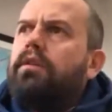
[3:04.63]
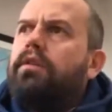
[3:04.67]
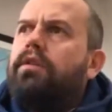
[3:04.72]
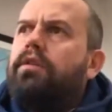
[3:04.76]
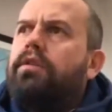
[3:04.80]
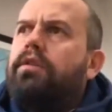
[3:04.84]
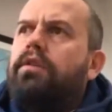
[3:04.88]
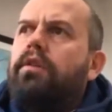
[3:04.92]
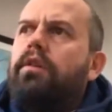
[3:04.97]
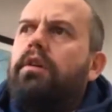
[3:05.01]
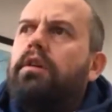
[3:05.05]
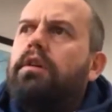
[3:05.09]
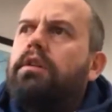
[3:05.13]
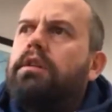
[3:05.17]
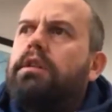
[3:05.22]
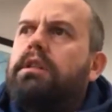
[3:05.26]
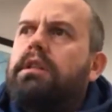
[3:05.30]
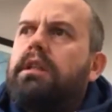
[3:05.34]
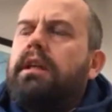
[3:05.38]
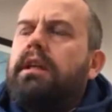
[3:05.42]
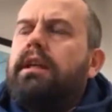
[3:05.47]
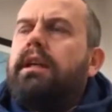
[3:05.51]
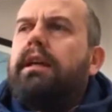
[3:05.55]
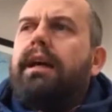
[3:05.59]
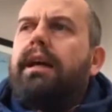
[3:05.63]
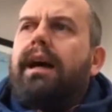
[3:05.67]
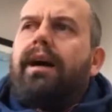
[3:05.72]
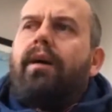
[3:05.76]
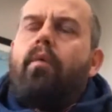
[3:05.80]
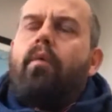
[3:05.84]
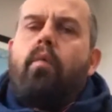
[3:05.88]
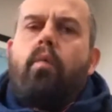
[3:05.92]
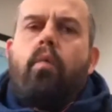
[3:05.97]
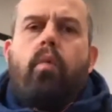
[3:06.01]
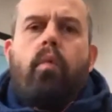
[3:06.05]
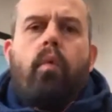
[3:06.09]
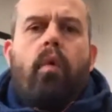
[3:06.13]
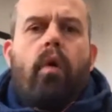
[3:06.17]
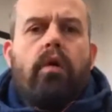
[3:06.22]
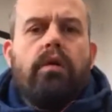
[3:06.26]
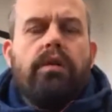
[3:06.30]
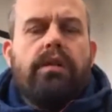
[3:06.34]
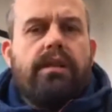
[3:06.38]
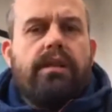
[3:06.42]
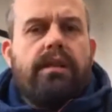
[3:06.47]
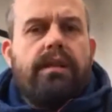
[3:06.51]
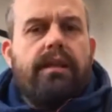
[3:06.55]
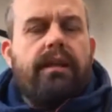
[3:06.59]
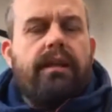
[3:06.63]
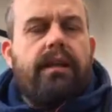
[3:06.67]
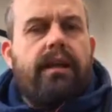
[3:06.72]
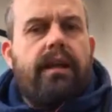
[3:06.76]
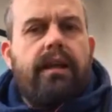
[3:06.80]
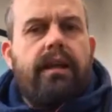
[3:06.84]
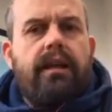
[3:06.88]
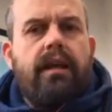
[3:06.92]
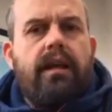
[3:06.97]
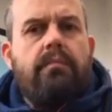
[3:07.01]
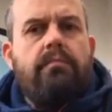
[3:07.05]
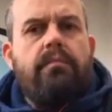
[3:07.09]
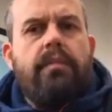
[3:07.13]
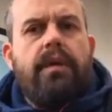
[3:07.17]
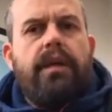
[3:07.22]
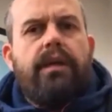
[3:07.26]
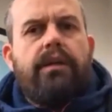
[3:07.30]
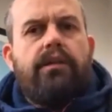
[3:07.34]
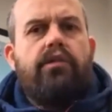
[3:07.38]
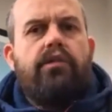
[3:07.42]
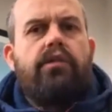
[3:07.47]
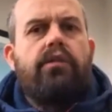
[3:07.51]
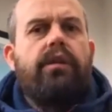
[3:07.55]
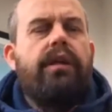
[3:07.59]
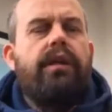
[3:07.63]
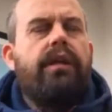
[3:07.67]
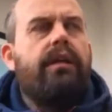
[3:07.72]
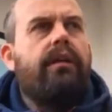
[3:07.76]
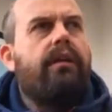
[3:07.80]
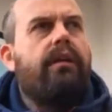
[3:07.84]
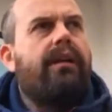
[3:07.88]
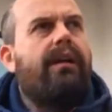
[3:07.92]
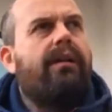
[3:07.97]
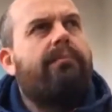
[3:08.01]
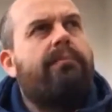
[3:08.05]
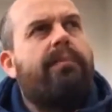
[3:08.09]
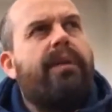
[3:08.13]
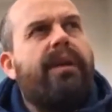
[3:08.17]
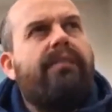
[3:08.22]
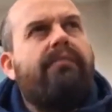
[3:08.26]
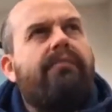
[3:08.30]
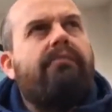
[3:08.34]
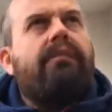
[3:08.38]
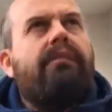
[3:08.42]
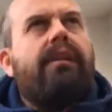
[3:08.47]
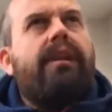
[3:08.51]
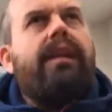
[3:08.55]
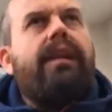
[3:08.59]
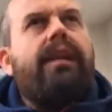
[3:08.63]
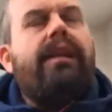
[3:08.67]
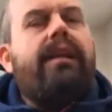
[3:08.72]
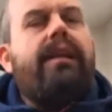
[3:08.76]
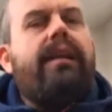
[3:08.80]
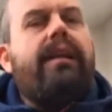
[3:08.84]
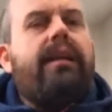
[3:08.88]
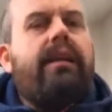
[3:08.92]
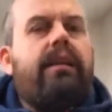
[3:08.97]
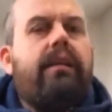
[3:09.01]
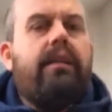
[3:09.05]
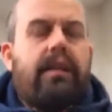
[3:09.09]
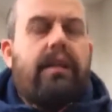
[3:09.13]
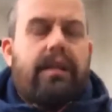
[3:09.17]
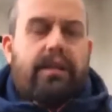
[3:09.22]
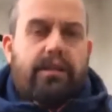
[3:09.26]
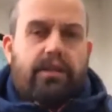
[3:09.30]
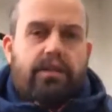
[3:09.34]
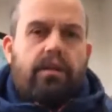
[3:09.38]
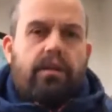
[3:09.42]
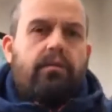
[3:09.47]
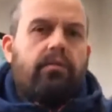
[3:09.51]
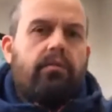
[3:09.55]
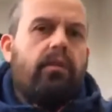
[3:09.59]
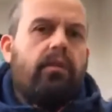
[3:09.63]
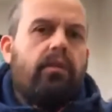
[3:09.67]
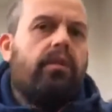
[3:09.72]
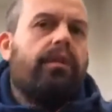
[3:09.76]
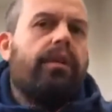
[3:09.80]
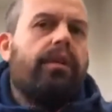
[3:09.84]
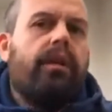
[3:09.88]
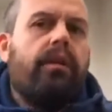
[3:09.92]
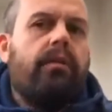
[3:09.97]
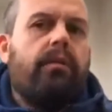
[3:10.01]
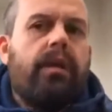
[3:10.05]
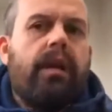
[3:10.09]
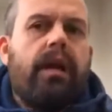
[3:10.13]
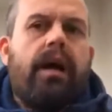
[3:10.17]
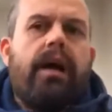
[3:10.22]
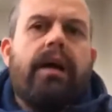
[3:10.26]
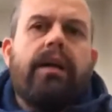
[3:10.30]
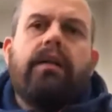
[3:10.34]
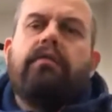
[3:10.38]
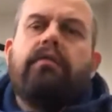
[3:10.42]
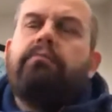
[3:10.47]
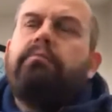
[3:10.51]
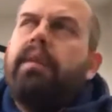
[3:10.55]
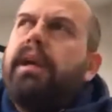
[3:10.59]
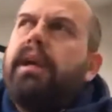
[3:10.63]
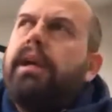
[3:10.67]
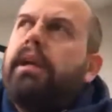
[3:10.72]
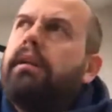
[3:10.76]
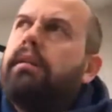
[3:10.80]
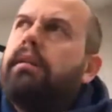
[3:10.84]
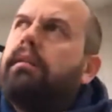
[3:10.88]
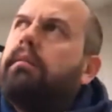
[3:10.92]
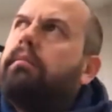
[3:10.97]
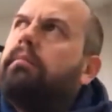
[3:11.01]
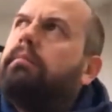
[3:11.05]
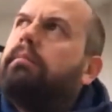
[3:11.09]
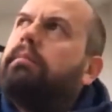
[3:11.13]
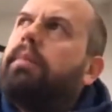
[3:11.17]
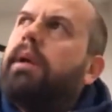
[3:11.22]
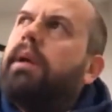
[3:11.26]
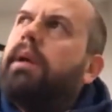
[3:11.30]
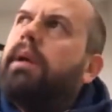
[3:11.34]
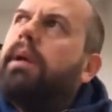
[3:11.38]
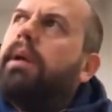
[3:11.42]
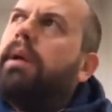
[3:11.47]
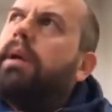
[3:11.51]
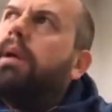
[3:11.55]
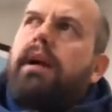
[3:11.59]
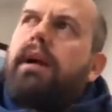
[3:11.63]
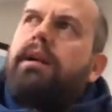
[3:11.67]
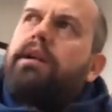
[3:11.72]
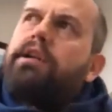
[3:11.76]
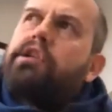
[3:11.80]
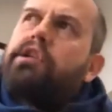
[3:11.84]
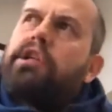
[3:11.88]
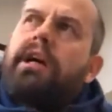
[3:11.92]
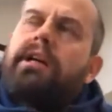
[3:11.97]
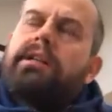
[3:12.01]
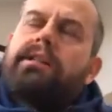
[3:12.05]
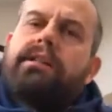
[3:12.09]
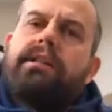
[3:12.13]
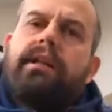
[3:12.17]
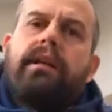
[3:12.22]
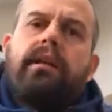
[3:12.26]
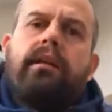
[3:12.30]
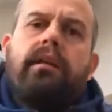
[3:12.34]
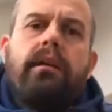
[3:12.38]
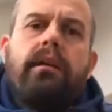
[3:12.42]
Thursday, I was thinking I may train, and I've been really, as you know, you and I have been kind of chatting